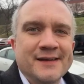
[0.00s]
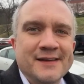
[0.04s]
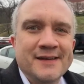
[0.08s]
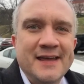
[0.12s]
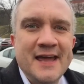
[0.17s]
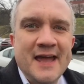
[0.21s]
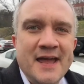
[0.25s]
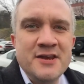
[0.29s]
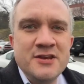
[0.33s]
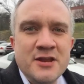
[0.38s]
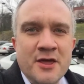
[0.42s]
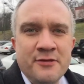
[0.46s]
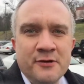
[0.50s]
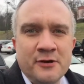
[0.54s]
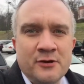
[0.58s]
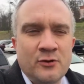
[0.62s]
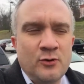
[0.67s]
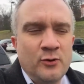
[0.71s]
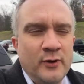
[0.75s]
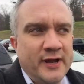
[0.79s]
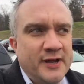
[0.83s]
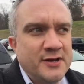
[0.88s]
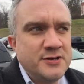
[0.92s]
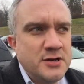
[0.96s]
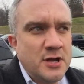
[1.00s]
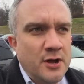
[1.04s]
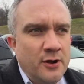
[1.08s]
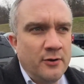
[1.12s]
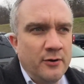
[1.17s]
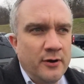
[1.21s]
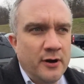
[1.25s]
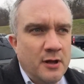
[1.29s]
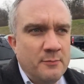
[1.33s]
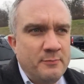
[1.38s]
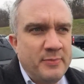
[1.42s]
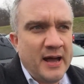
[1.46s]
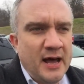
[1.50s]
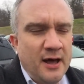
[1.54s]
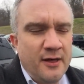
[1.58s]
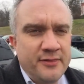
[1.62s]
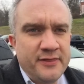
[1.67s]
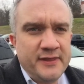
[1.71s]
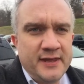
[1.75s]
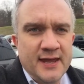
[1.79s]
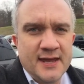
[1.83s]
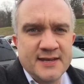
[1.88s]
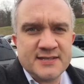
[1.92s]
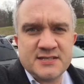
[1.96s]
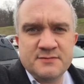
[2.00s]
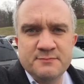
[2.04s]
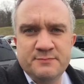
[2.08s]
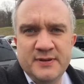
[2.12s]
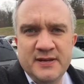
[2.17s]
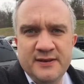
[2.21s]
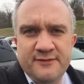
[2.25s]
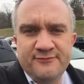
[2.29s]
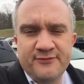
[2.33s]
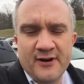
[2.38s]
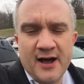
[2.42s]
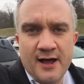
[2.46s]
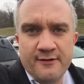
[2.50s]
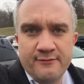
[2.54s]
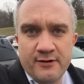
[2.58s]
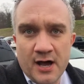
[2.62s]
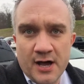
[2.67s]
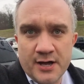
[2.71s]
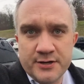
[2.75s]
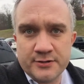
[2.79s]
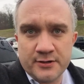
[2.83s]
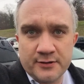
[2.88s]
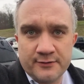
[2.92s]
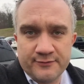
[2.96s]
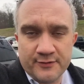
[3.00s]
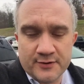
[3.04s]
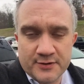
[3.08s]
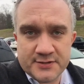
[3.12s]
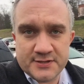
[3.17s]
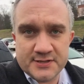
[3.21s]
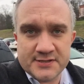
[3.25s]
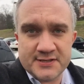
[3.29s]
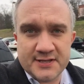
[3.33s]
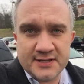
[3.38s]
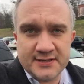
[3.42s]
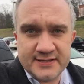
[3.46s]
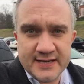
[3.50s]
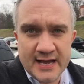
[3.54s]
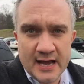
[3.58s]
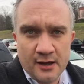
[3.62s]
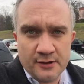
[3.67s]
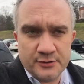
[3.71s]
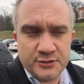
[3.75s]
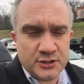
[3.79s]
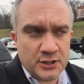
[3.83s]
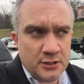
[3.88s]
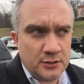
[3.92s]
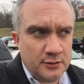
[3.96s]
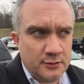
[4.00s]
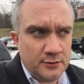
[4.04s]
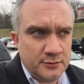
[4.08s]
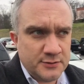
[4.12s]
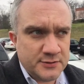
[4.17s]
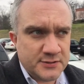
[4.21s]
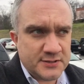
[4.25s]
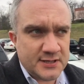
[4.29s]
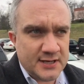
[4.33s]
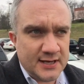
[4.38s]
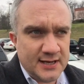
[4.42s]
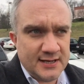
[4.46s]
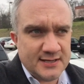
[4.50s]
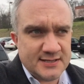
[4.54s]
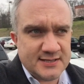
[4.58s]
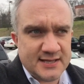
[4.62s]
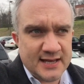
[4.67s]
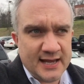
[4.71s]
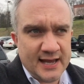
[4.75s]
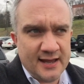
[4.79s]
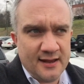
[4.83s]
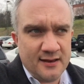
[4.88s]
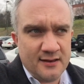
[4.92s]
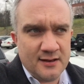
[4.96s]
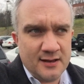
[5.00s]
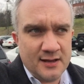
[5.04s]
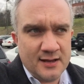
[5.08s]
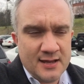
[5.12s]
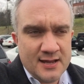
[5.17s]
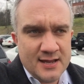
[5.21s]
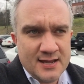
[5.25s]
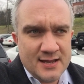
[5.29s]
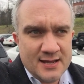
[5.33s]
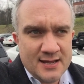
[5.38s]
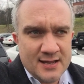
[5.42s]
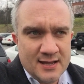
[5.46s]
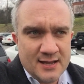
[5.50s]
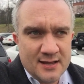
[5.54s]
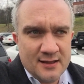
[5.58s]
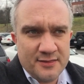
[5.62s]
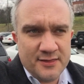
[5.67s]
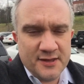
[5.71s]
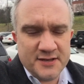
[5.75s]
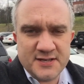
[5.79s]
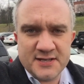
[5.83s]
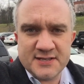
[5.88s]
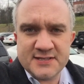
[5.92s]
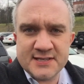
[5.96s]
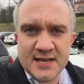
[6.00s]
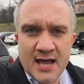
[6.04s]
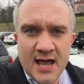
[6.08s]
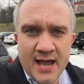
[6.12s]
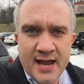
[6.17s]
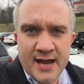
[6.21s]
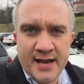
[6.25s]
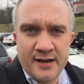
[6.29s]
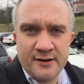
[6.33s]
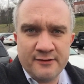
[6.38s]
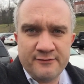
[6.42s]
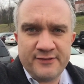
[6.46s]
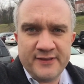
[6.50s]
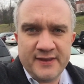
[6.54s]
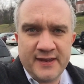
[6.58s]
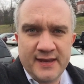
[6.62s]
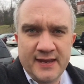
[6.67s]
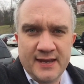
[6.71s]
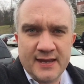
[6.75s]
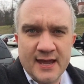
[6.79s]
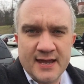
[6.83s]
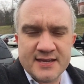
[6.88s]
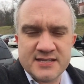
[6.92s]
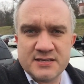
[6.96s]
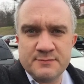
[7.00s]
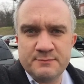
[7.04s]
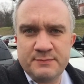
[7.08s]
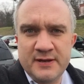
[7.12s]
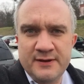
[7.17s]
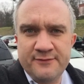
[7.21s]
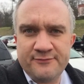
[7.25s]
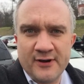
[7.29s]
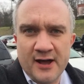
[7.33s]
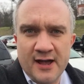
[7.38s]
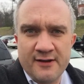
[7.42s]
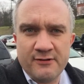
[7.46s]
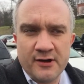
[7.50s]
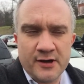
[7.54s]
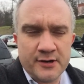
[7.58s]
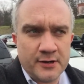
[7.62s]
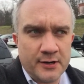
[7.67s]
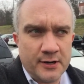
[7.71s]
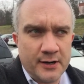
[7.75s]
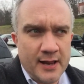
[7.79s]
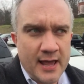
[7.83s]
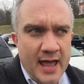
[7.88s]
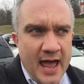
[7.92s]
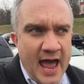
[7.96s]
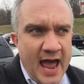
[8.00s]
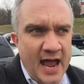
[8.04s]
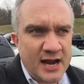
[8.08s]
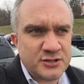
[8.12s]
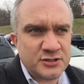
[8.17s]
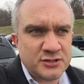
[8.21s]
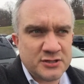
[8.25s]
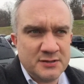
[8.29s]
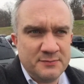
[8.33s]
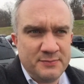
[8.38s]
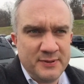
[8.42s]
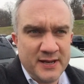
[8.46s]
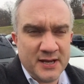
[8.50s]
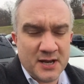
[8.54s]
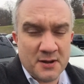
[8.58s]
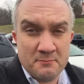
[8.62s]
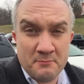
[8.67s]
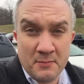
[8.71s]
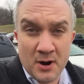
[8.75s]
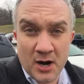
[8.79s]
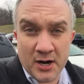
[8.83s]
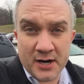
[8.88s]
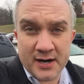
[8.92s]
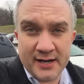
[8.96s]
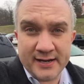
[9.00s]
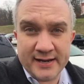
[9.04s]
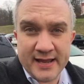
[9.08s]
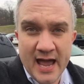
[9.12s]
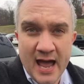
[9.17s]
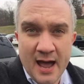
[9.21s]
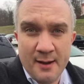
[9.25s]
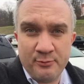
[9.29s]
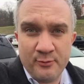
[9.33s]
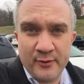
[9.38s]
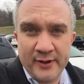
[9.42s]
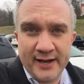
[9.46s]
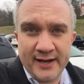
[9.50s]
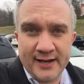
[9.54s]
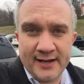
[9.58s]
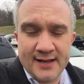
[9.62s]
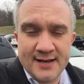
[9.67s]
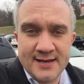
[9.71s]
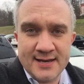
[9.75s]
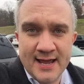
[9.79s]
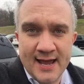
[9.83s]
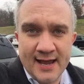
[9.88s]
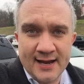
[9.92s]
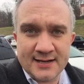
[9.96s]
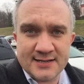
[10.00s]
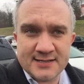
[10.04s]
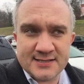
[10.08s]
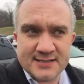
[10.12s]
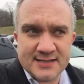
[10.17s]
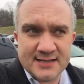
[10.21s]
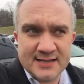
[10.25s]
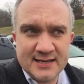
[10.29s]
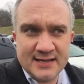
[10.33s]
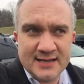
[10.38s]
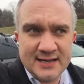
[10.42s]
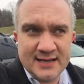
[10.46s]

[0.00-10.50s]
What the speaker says: Okay, another quick note about the S&P 500 versus the Dow Jones is that the design of the S&P 500 actually being a market cap weighted index